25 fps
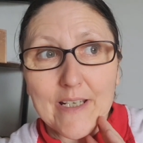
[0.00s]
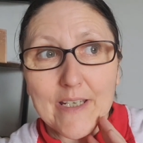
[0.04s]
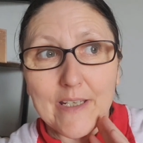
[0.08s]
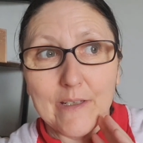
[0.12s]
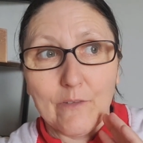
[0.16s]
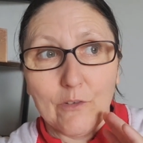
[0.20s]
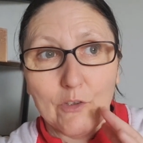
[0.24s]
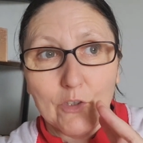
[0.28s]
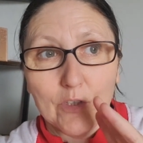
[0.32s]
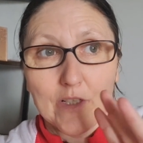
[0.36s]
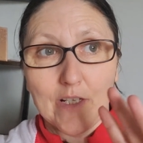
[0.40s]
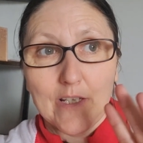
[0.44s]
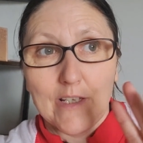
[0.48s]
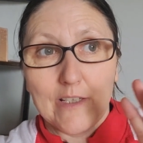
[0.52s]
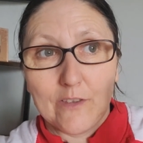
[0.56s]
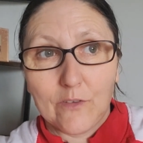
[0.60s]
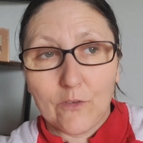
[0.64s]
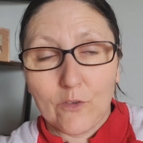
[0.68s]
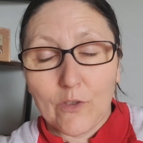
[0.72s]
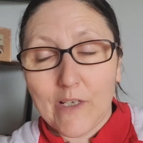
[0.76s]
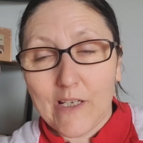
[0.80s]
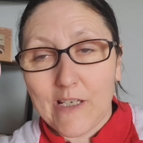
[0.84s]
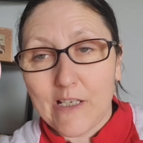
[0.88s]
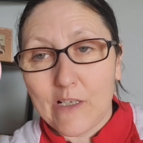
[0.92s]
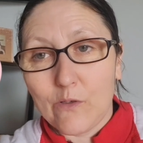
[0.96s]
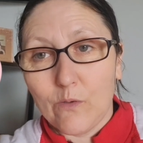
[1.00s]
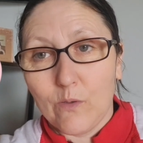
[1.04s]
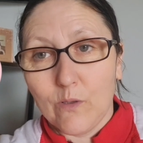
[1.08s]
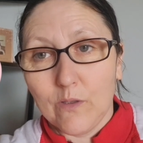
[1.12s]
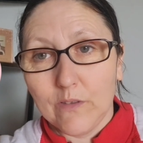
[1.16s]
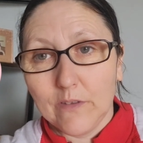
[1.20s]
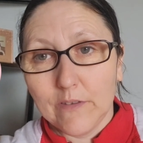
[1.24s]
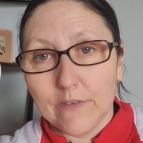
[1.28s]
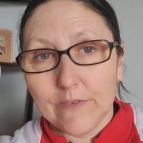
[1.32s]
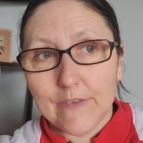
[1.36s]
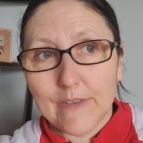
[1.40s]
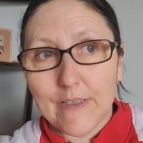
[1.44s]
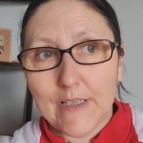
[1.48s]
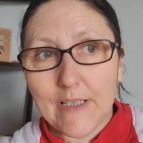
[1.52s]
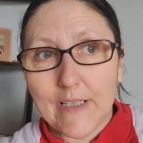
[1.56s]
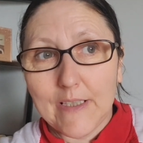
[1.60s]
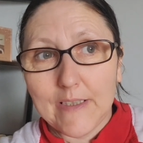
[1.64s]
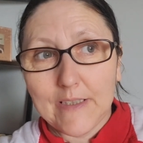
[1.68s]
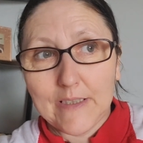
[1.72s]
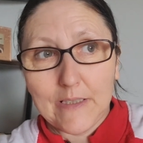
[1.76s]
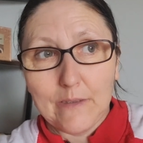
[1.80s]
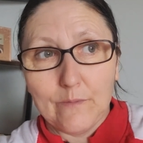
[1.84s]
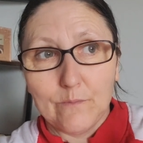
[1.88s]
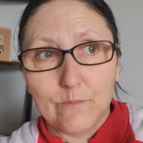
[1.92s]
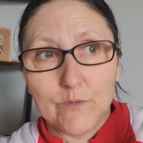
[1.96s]
I am going to end up getting
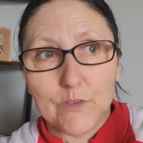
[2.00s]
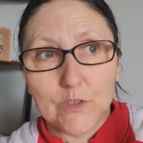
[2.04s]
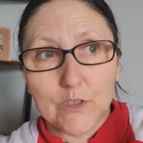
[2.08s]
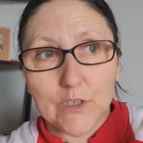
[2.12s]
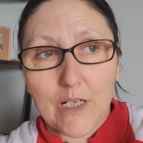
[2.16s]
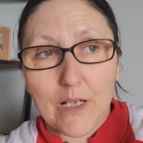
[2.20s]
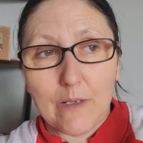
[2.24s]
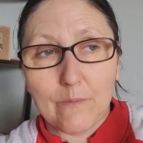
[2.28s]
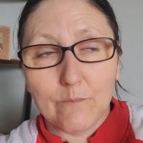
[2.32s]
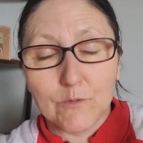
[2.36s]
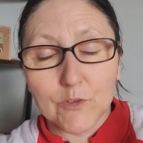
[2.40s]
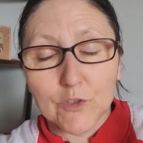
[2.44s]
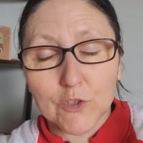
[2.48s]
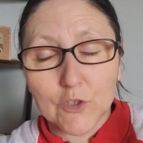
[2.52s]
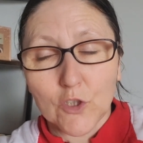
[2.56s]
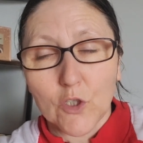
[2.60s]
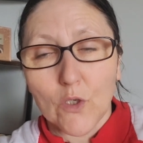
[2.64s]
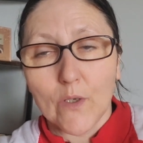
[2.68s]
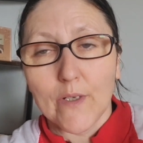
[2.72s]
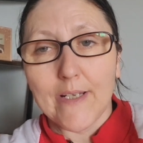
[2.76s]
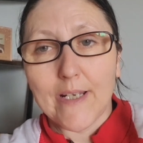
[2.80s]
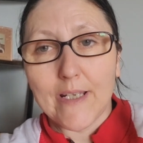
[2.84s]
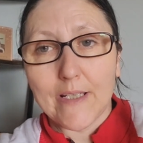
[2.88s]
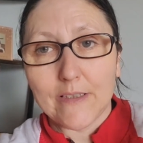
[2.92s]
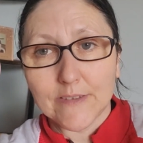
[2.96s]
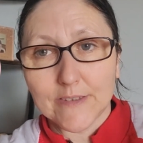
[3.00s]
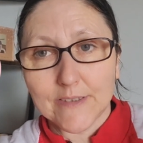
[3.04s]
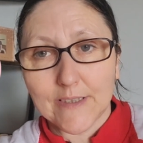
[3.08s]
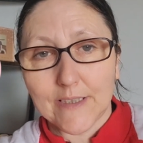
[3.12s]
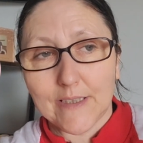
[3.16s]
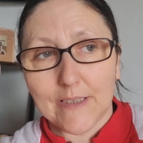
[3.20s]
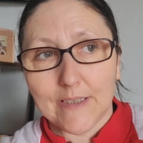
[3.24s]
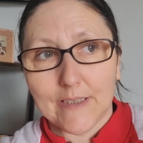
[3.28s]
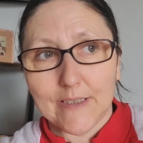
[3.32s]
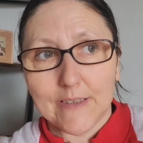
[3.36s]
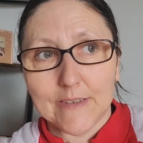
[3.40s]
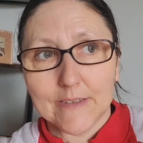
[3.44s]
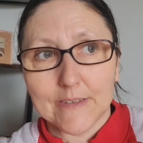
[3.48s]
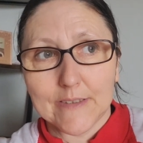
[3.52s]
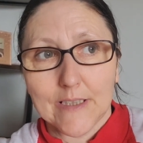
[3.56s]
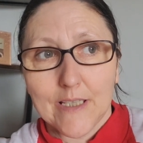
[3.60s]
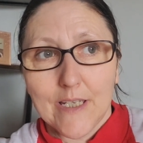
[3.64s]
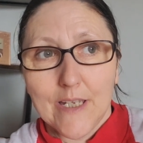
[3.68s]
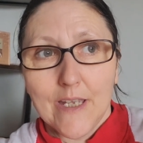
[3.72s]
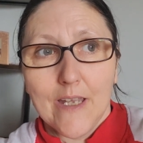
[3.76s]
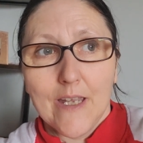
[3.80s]
qualified. I'm, I'm just going as it is.